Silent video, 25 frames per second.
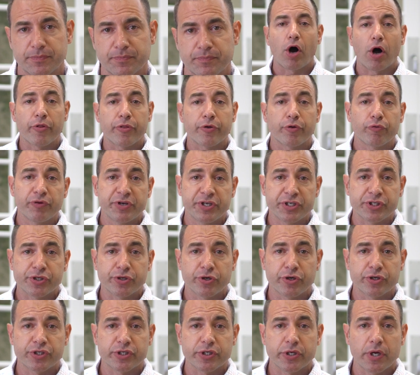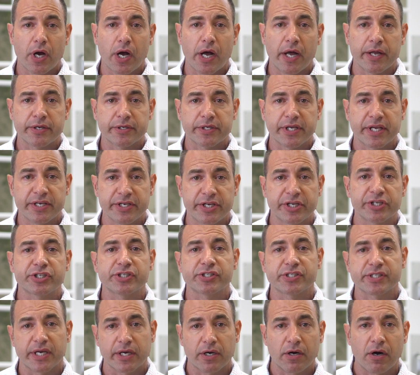Other research on
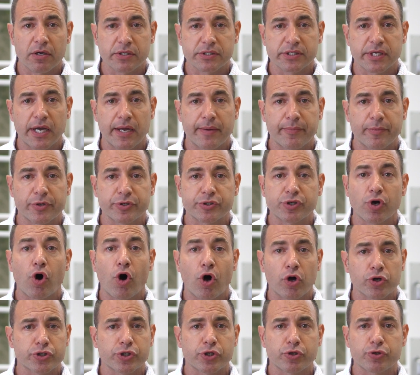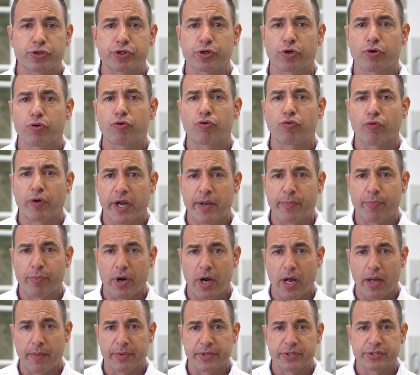conditions like Alzheimer's also show great
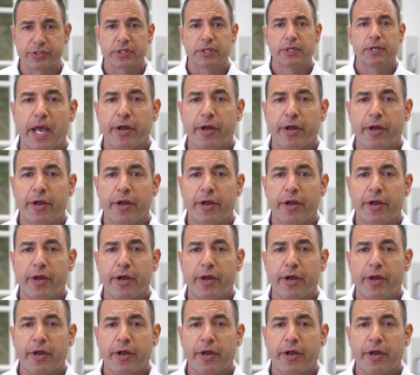promise.